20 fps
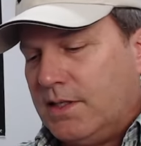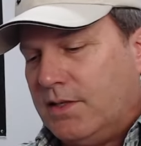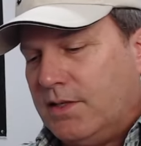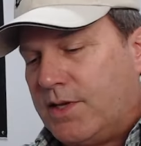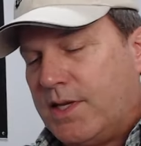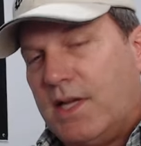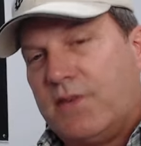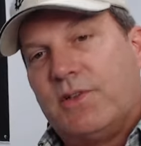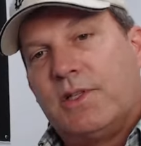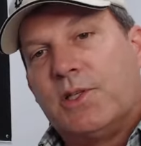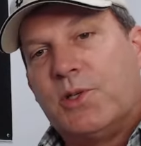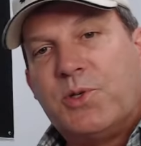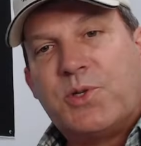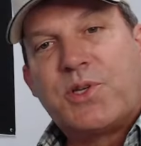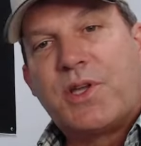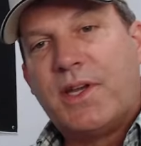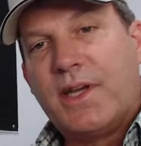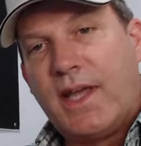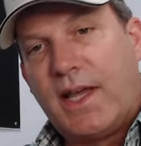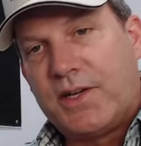You could have a
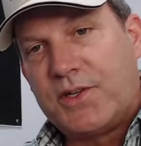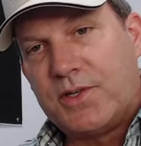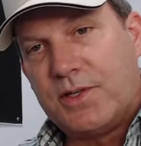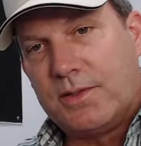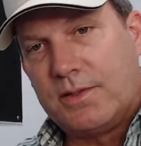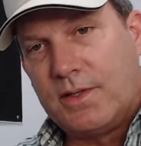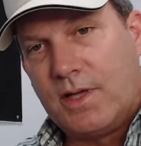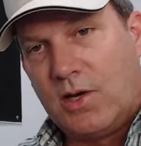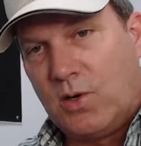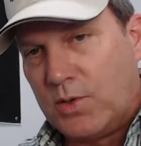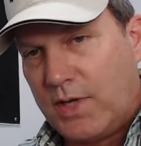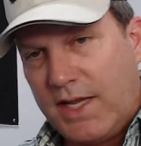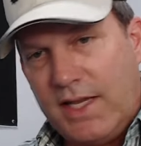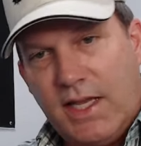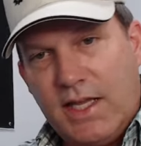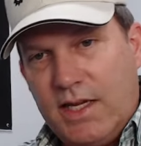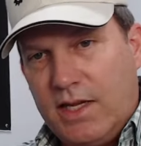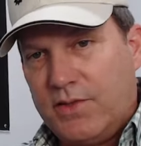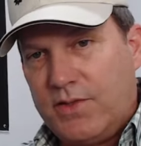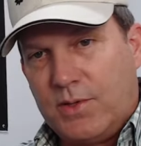loose connection on
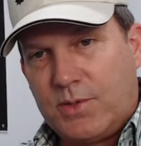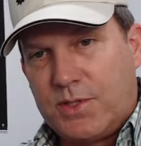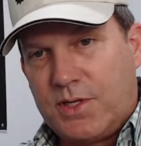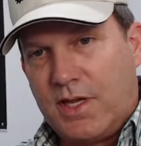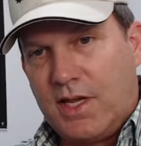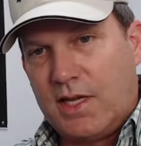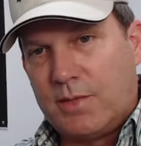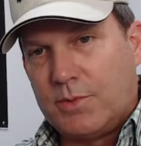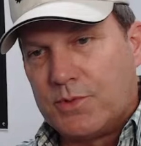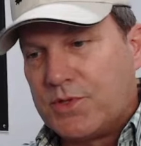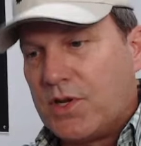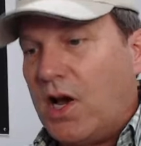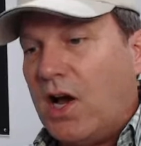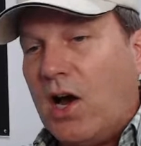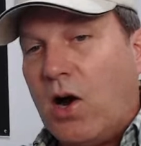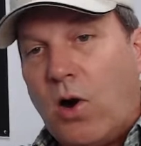any of those cables,